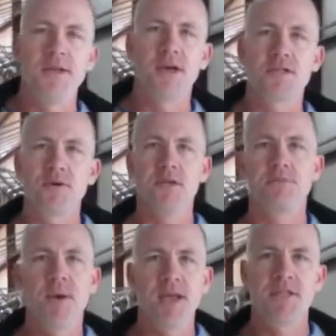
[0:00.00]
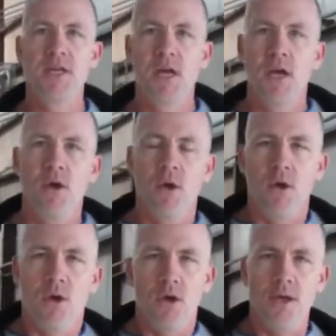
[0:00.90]
industrial space.
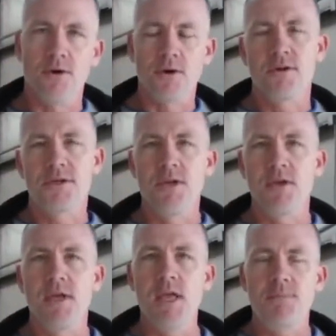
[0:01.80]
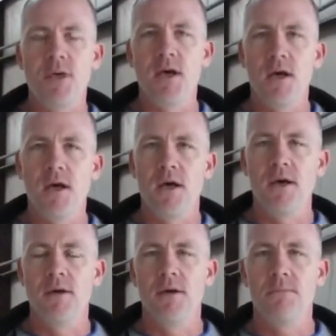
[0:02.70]
In order to keep the
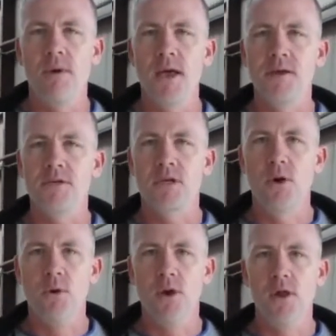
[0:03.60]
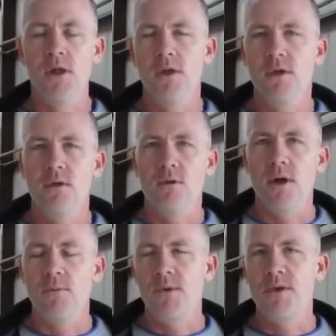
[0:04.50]
miners cool,
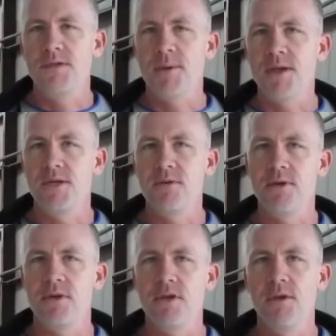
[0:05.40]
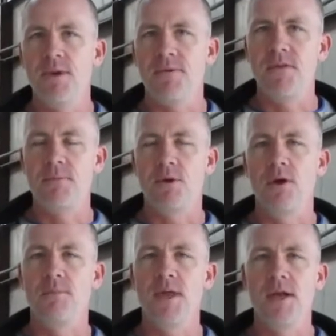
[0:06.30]
we use about 200 cubic feet
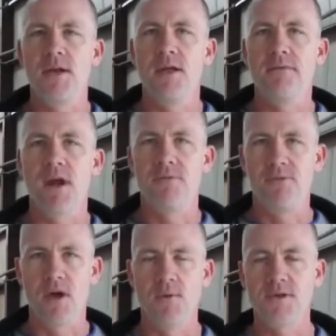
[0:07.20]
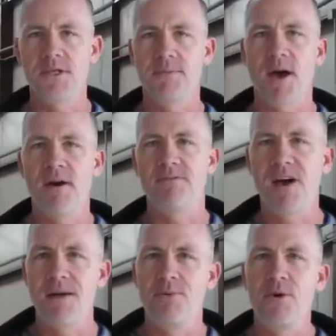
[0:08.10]
per minute of airflow, which is about
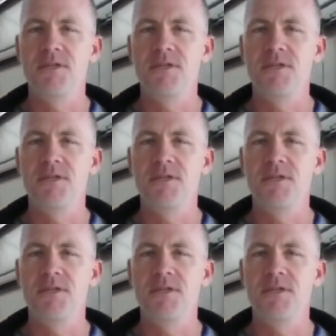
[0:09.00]
5.6